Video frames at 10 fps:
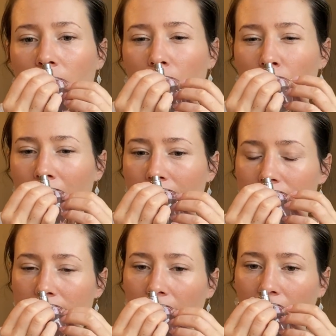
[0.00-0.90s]

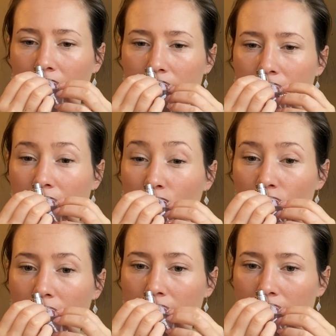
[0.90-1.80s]
musk, and
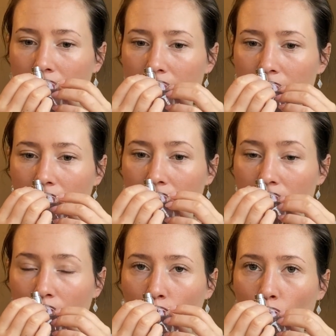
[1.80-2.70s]
citruses, and
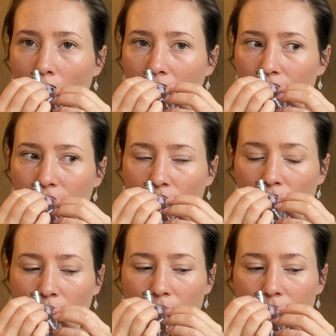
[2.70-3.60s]
some white
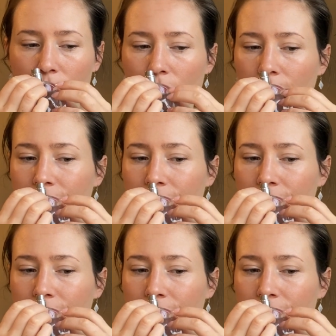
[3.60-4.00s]
florals.